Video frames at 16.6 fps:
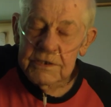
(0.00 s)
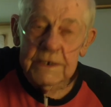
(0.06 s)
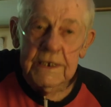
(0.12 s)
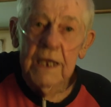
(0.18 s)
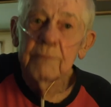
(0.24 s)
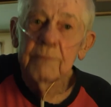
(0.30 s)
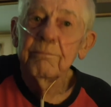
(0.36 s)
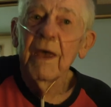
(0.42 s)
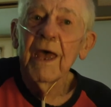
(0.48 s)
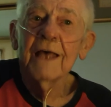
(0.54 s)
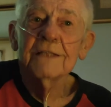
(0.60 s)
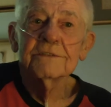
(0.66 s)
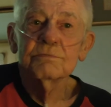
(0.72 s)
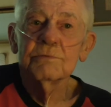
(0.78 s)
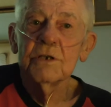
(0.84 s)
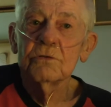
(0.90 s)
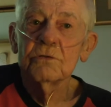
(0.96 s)
The gay
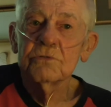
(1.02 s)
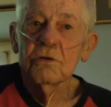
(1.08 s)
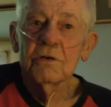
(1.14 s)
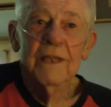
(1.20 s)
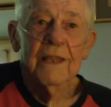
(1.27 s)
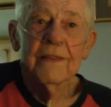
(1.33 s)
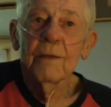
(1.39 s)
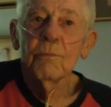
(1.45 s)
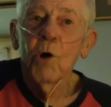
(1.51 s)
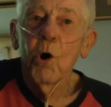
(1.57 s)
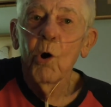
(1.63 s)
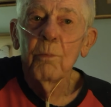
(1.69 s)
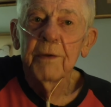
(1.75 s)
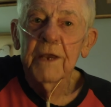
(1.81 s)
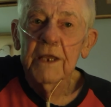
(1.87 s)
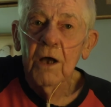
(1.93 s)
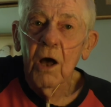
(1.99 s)
baths were notorious, and they were
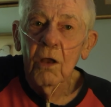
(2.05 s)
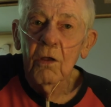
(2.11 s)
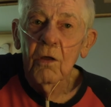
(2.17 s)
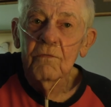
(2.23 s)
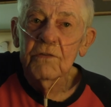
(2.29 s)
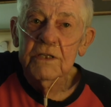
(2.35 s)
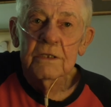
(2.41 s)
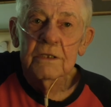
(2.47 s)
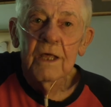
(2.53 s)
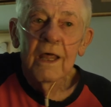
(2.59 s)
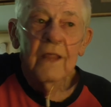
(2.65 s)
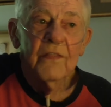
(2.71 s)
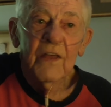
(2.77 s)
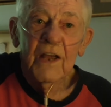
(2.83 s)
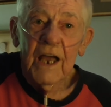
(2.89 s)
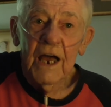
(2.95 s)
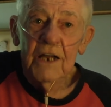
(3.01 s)
opening all over the,
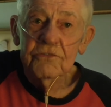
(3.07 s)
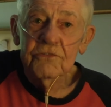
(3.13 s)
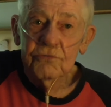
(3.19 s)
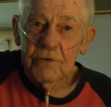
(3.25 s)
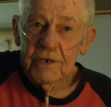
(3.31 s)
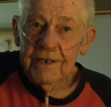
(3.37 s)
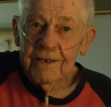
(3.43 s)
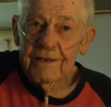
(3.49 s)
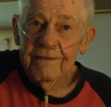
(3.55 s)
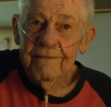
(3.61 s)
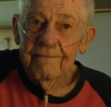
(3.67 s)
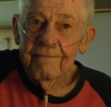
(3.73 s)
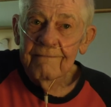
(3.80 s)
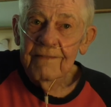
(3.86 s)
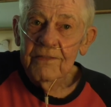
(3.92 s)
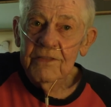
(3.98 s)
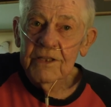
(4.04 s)
the country,
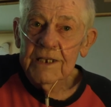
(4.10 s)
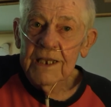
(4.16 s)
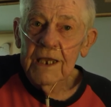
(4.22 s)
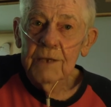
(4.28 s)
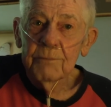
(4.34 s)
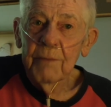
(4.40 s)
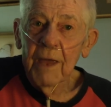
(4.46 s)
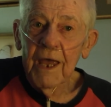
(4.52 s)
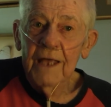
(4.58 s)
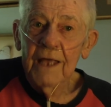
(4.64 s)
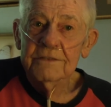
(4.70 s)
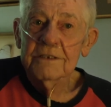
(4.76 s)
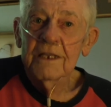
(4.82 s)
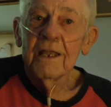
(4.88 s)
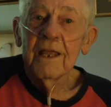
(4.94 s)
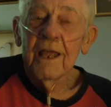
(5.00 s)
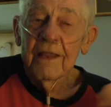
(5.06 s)
the gay
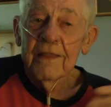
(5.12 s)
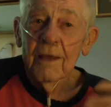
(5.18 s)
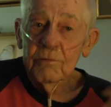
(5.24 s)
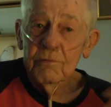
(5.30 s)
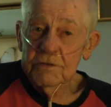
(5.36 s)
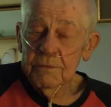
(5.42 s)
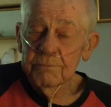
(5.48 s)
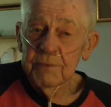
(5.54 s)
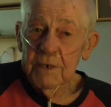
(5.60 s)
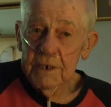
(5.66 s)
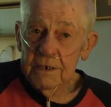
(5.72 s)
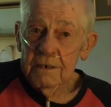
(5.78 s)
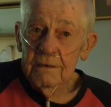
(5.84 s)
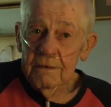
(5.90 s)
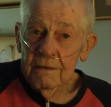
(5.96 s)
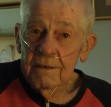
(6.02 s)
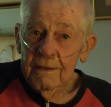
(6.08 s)
baths, and that was a big
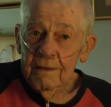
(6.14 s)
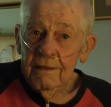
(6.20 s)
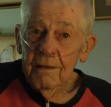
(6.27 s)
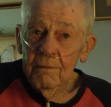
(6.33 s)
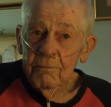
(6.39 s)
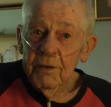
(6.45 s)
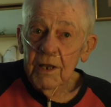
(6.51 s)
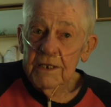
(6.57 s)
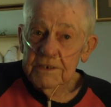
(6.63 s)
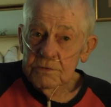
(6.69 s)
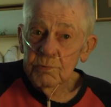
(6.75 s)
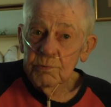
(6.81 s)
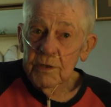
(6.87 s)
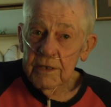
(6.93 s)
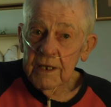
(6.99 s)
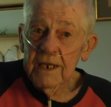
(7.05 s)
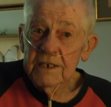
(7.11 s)
place
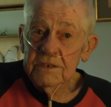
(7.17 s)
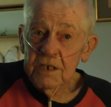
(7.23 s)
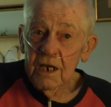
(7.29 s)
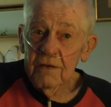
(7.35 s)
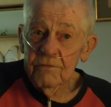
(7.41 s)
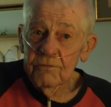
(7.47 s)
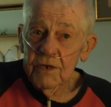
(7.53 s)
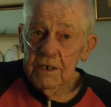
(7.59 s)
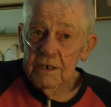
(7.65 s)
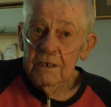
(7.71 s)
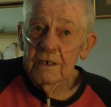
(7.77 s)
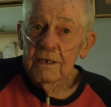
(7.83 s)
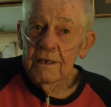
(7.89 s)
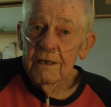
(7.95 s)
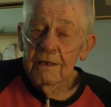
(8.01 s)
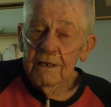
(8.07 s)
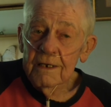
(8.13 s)
where the H I V
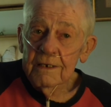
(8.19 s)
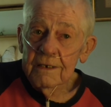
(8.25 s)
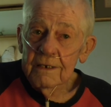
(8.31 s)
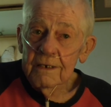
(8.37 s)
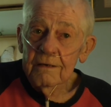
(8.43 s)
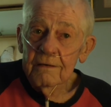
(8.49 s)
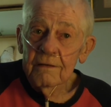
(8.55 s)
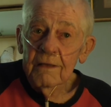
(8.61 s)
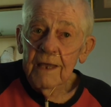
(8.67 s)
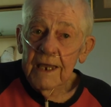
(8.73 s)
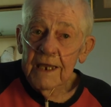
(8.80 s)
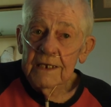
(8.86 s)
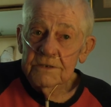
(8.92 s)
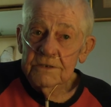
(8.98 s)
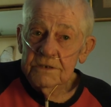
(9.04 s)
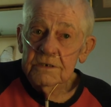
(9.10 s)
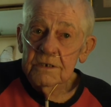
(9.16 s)
and uh,
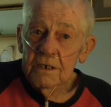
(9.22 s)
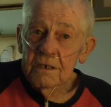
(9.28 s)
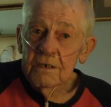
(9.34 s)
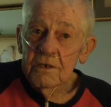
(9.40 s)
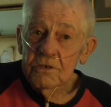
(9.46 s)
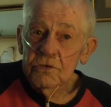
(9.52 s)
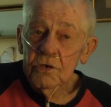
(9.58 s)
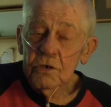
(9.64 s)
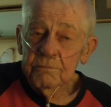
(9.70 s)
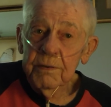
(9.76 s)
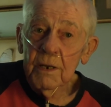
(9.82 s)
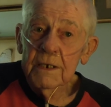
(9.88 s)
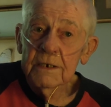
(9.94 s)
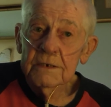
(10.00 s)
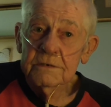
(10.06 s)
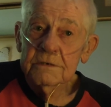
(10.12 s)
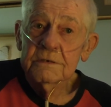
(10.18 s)
AIDS took
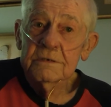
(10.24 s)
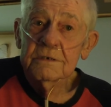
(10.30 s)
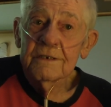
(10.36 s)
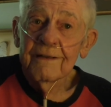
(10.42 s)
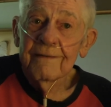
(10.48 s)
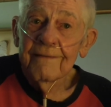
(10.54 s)
place,